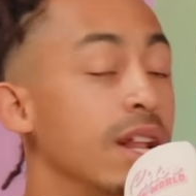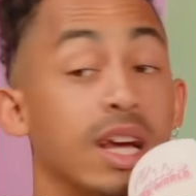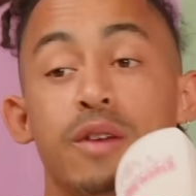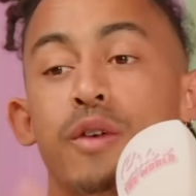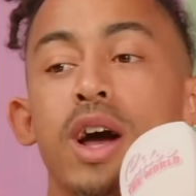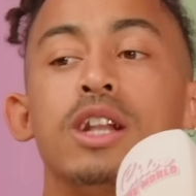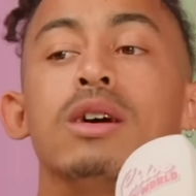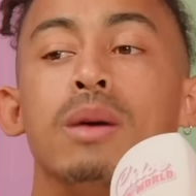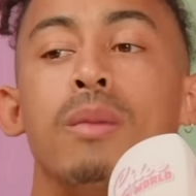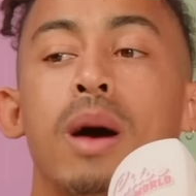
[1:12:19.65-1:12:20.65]
Like if I
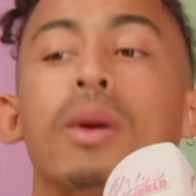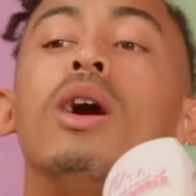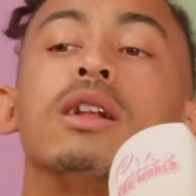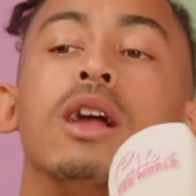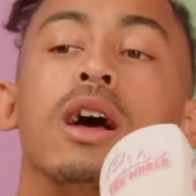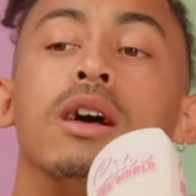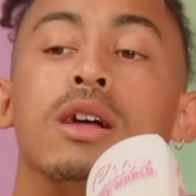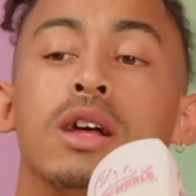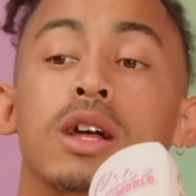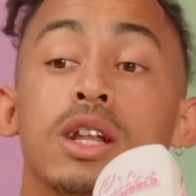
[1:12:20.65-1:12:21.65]
know that my partner
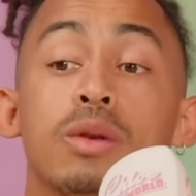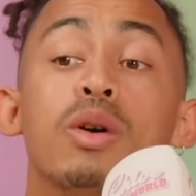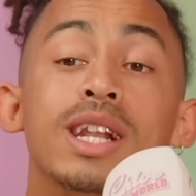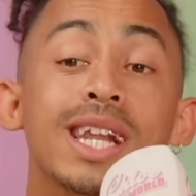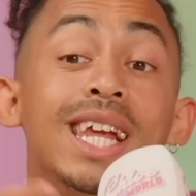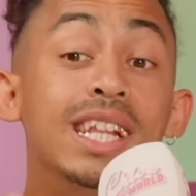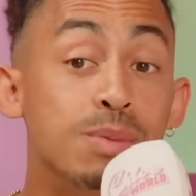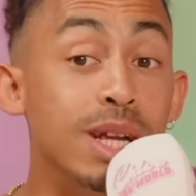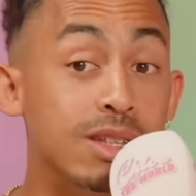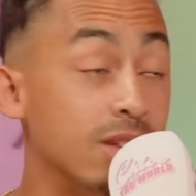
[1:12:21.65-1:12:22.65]

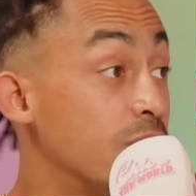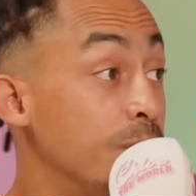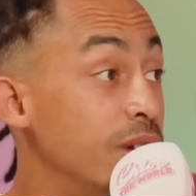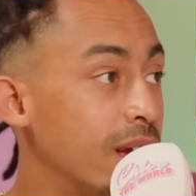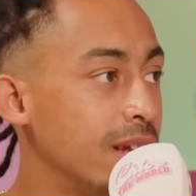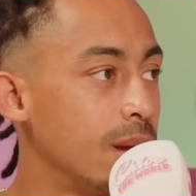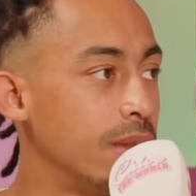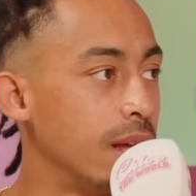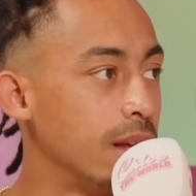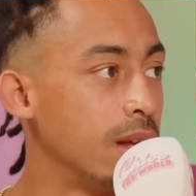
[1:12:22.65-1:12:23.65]
needs me to communicate
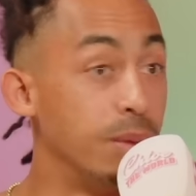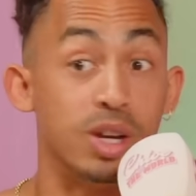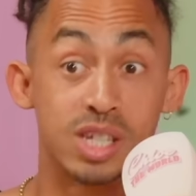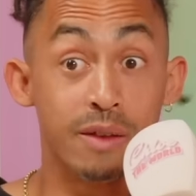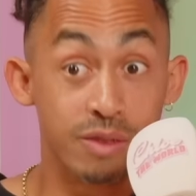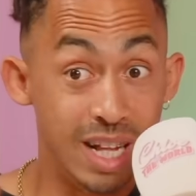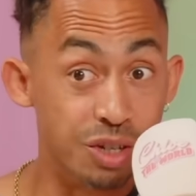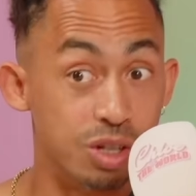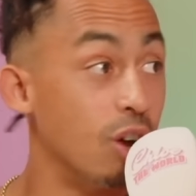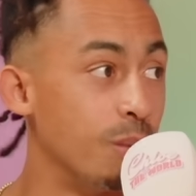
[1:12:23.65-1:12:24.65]
something because they've
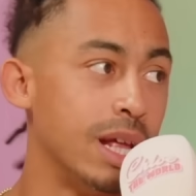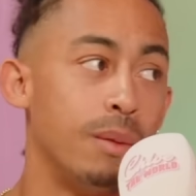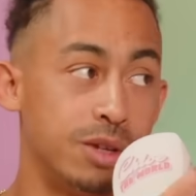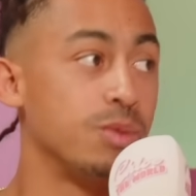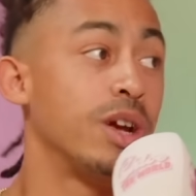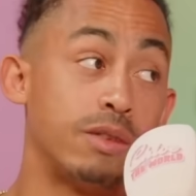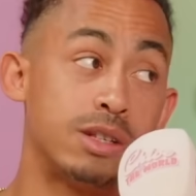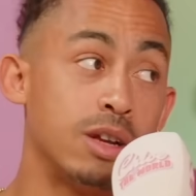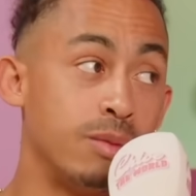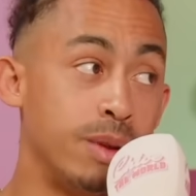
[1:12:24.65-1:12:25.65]
literally told me that, which is why you have to
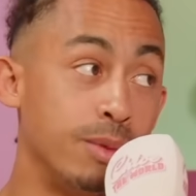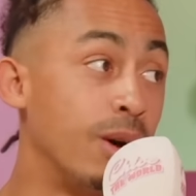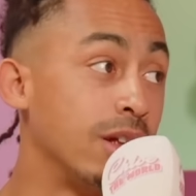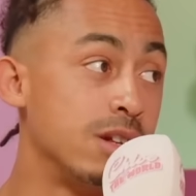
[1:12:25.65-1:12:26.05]
tell people how to